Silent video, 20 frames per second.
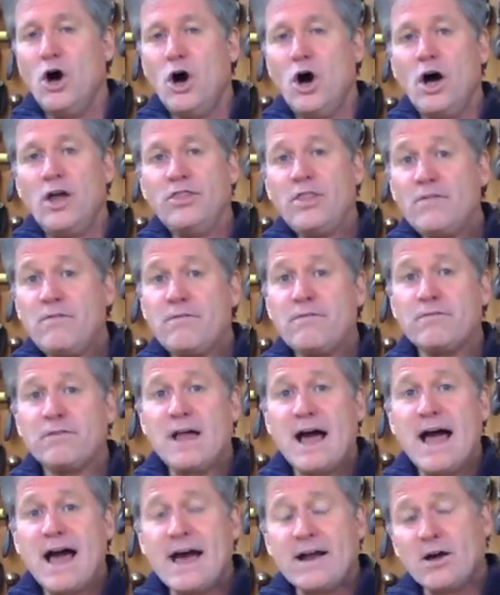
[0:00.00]
on the
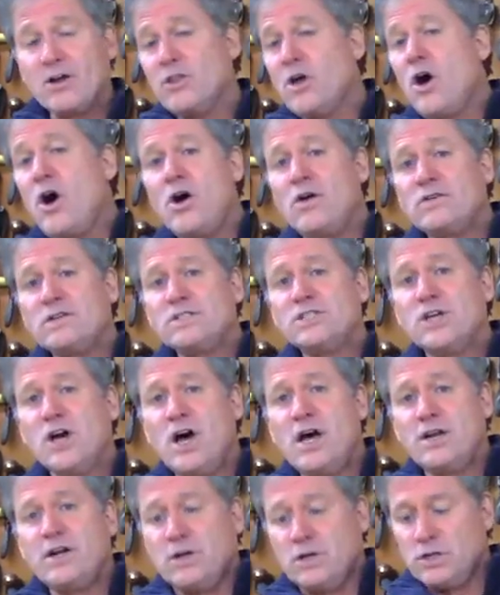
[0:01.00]
flat, on the
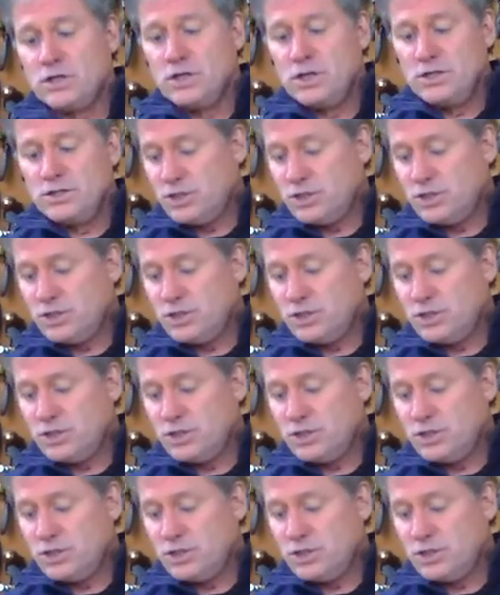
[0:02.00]
horizontal,